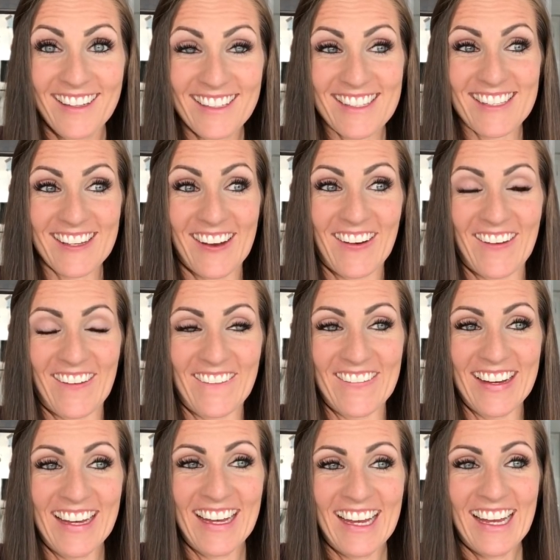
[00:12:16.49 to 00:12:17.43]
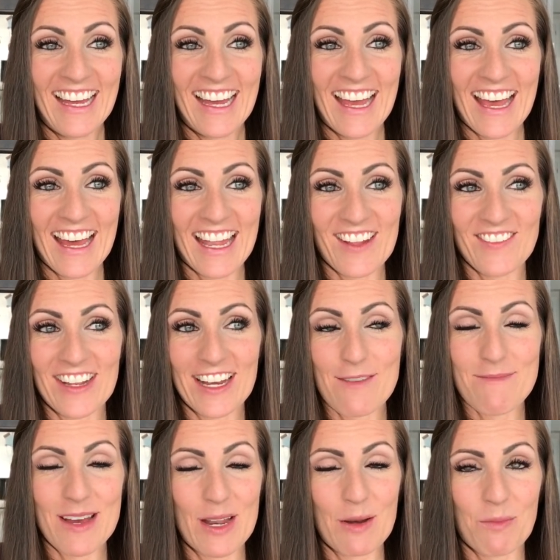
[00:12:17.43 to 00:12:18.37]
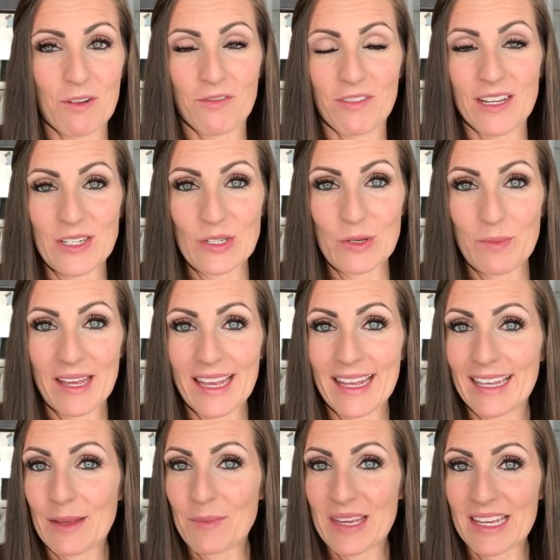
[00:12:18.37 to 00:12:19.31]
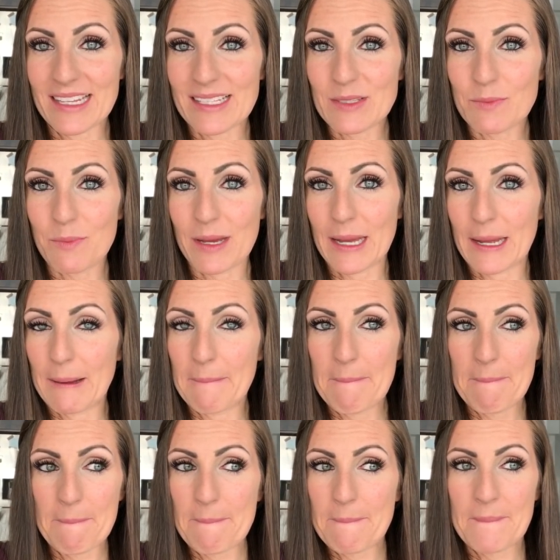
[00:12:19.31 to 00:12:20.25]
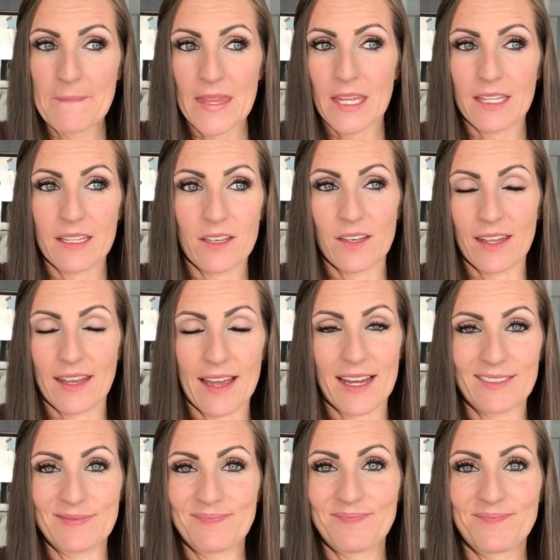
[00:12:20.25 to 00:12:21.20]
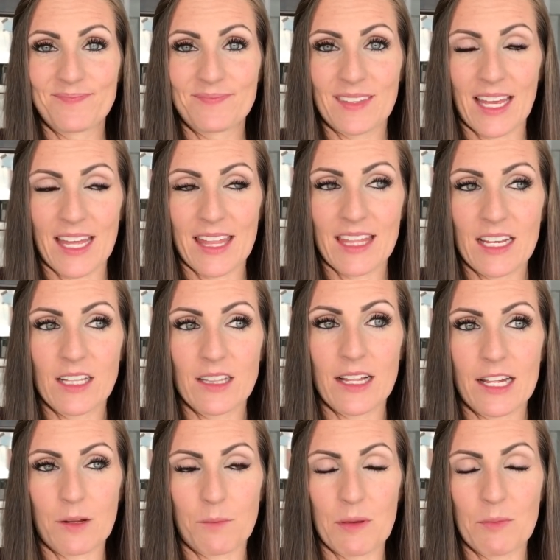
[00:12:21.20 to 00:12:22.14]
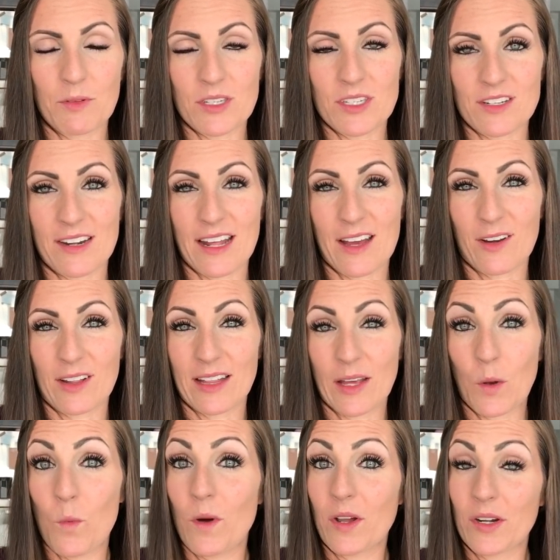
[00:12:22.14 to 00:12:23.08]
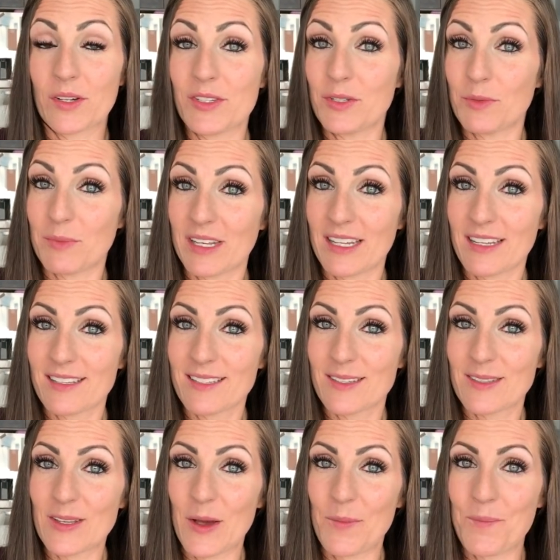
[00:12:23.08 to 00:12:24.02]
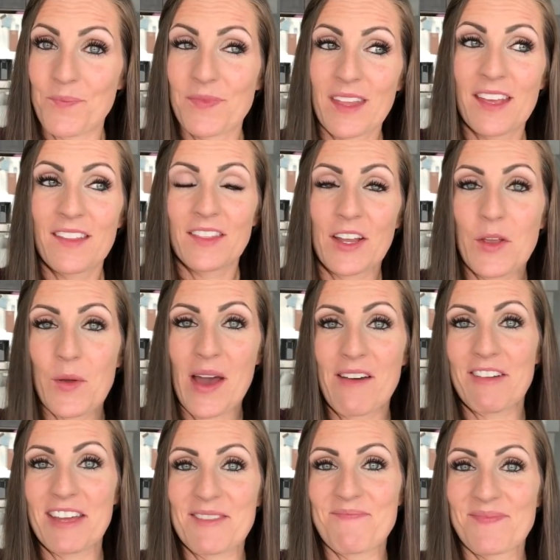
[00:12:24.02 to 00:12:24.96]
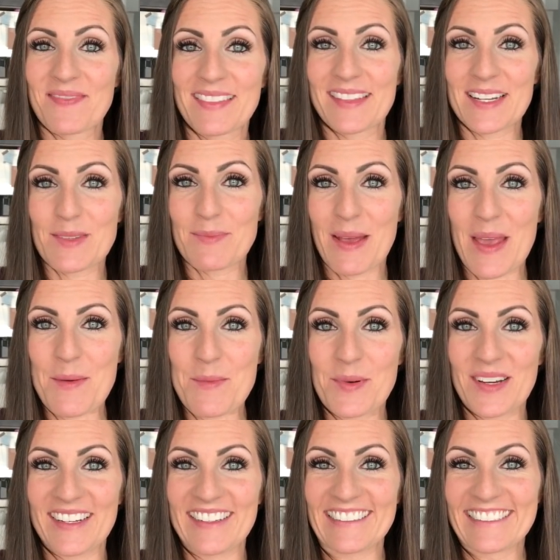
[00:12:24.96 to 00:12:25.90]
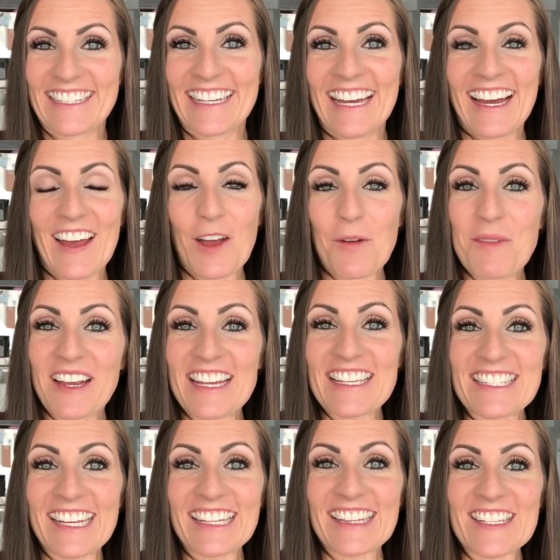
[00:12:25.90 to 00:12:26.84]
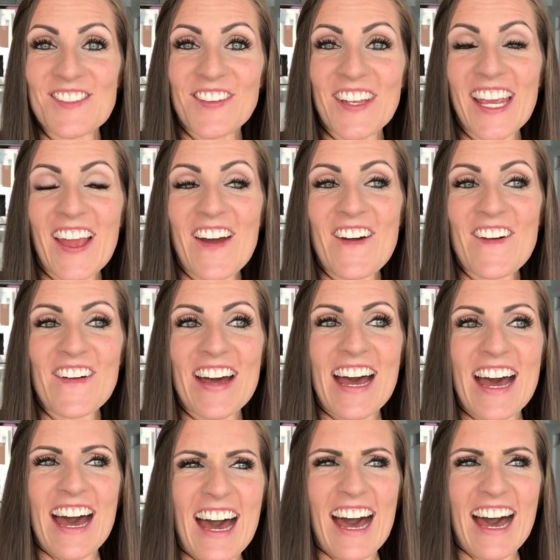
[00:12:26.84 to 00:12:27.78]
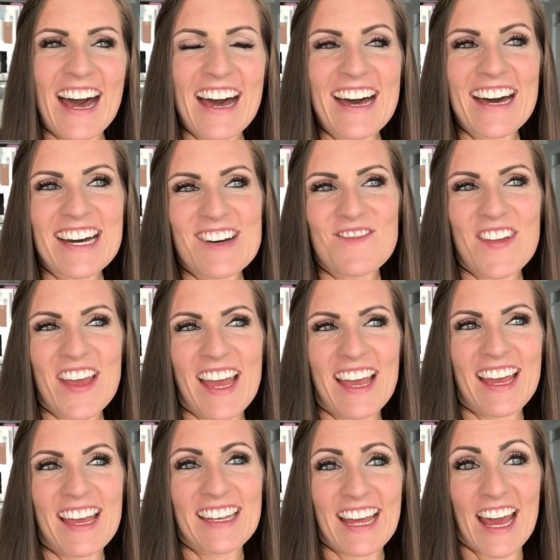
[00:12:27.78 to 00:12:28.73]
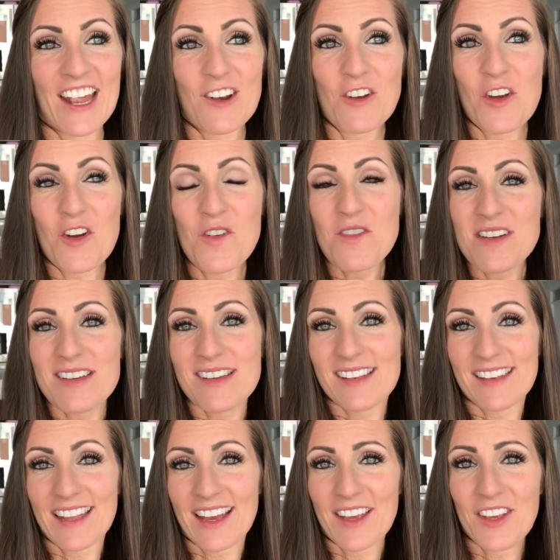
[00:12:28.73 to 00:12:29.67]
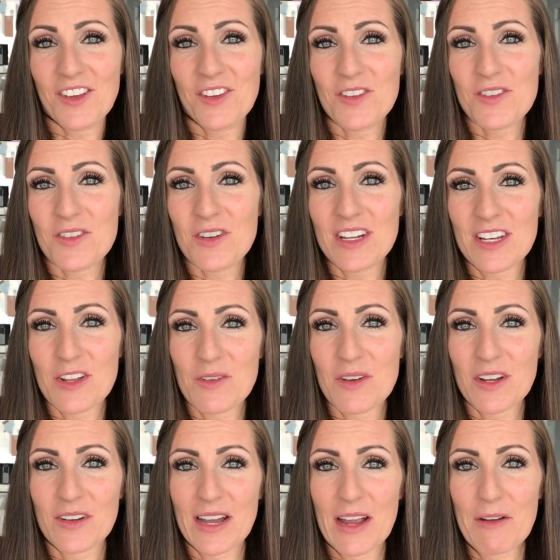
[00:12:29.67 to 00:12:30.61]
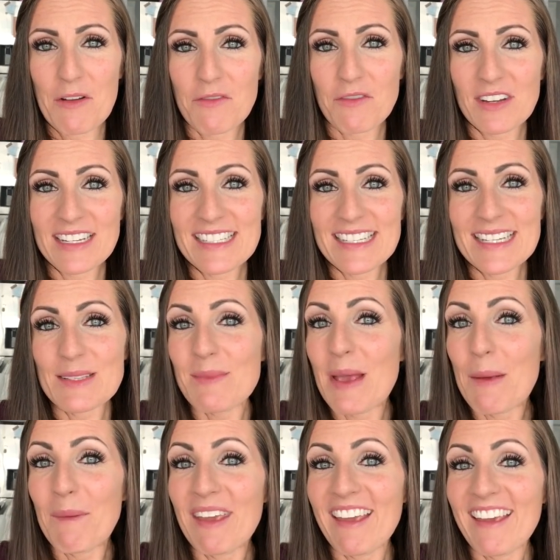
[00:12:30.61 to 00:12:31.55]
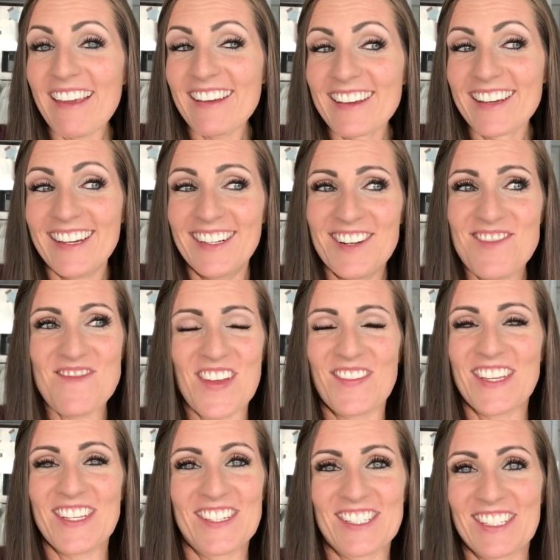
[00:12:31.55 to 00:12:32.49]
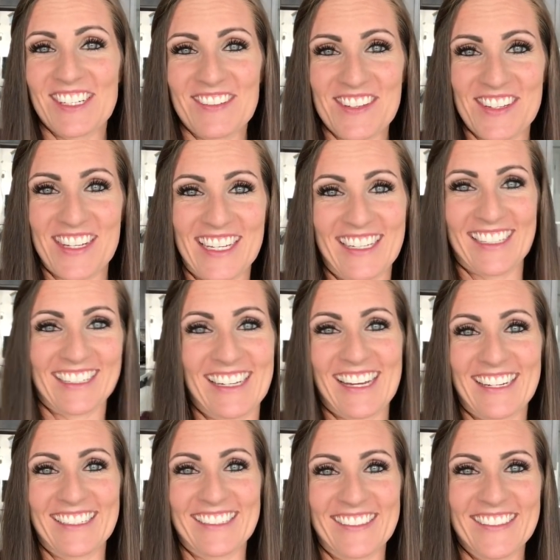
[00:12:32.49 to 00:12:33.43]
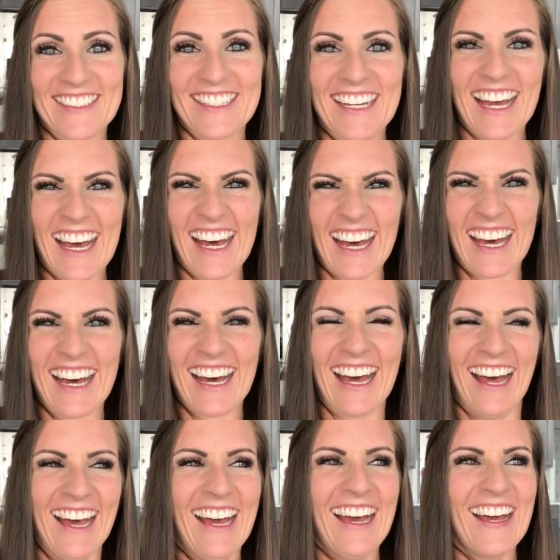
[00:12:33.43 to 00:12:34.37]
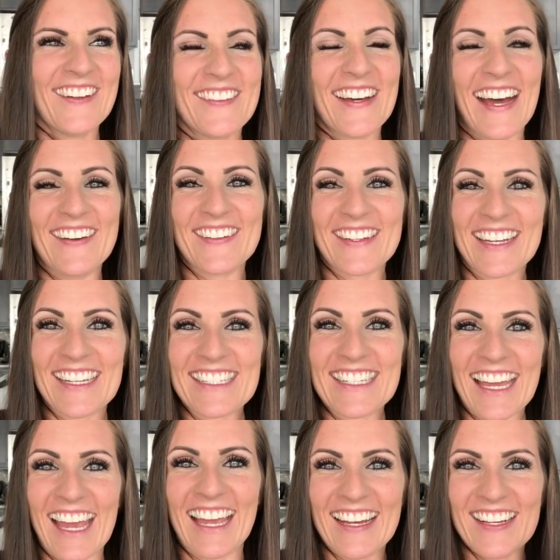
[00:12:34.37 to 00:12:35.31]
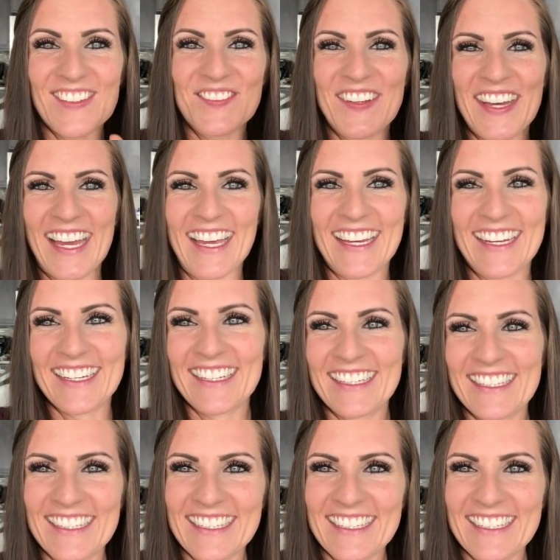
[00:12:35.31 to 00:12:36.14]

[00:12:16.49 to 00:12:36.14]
So, and I mean, I'm not a professional by any means, but yeah. I think a lot of people start out at like 1 or 2 minutes. So there you have it. There's my input. I hope you guys like this video. And I don't know. Now you know what cryo-freeze is, maybe? Maybe you still have no idea. I don't know. Have a good day. Bye.